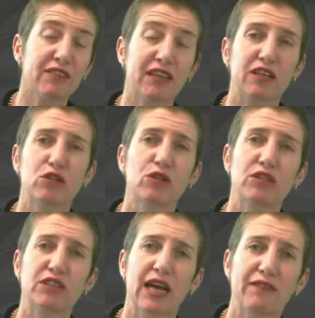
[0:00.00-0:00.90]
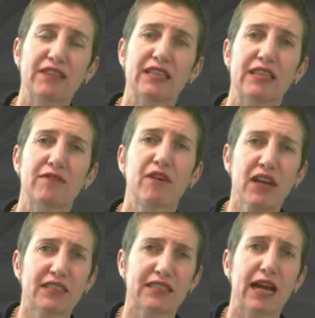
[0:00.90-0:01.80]
That includes savings that they've
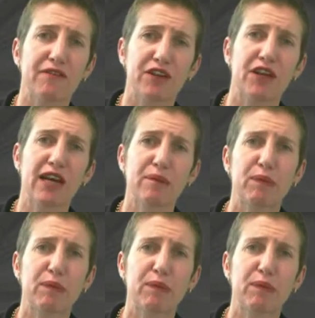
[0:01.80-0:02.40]
saved to date,